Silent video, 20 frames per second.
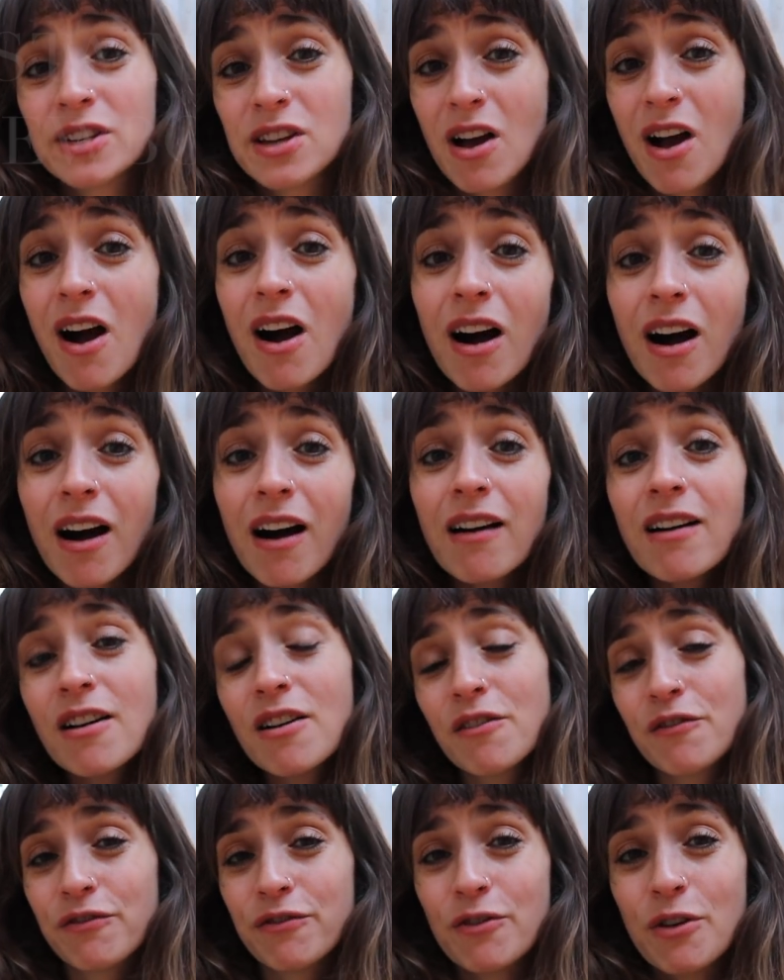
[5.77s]
tar
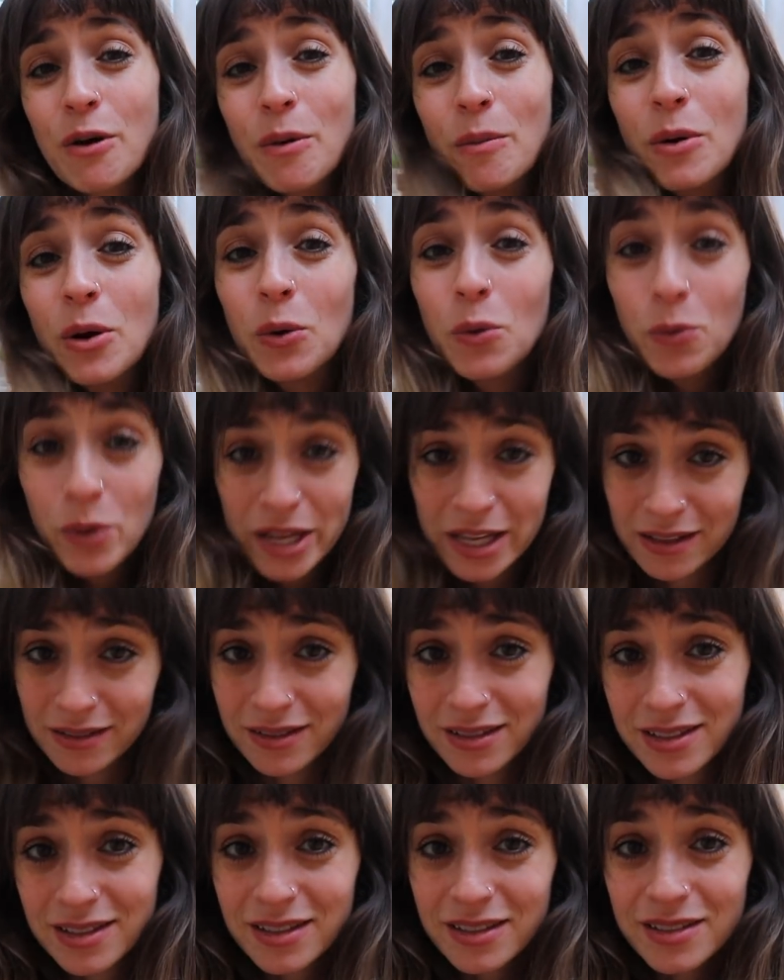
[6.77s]
from
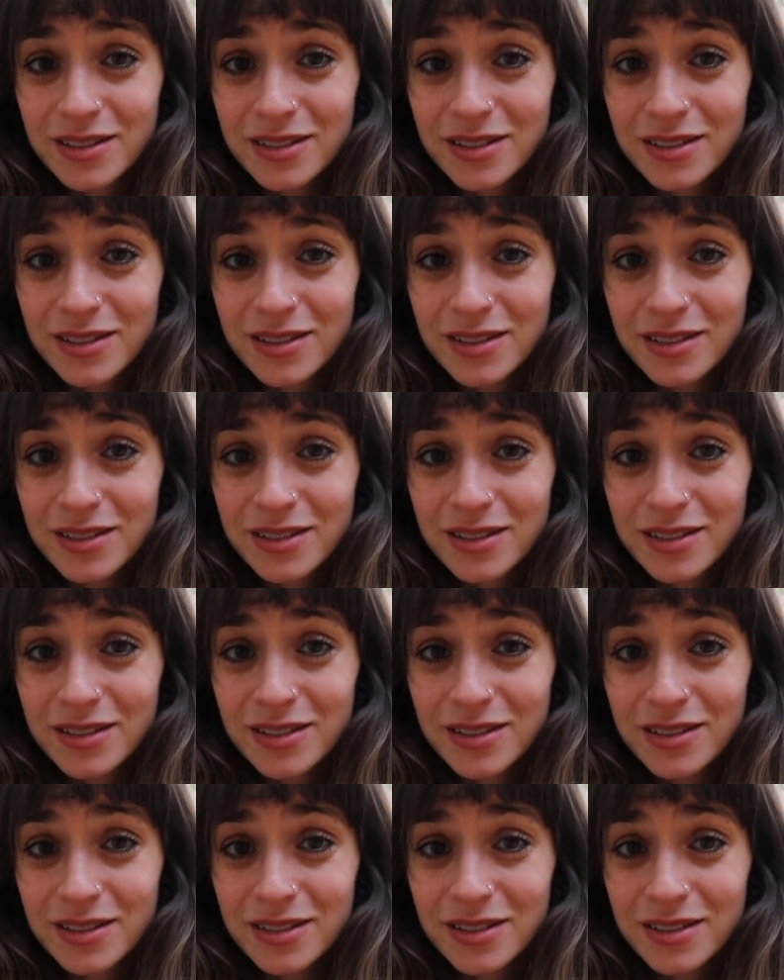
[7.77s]
wheels.